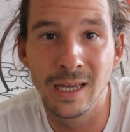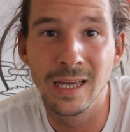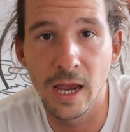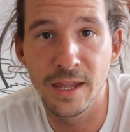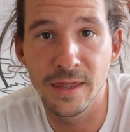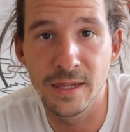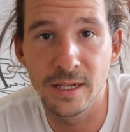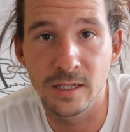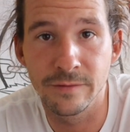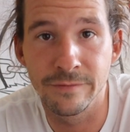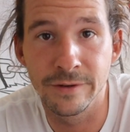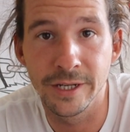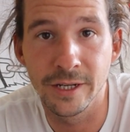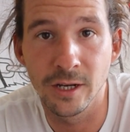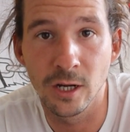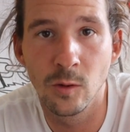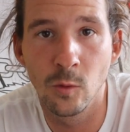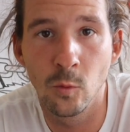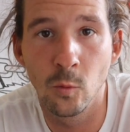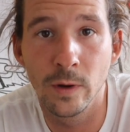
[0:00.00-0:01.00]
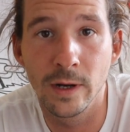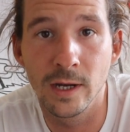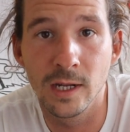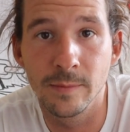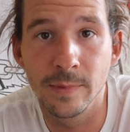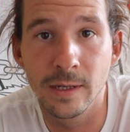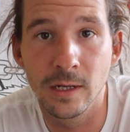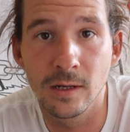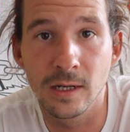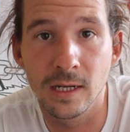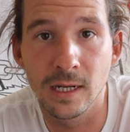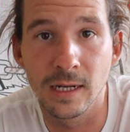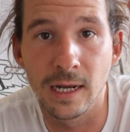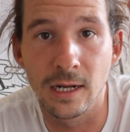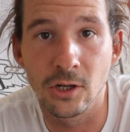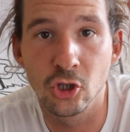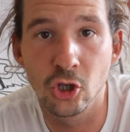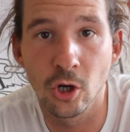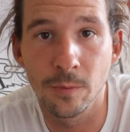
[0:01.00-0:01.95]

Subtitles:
In this video we're going to be looking at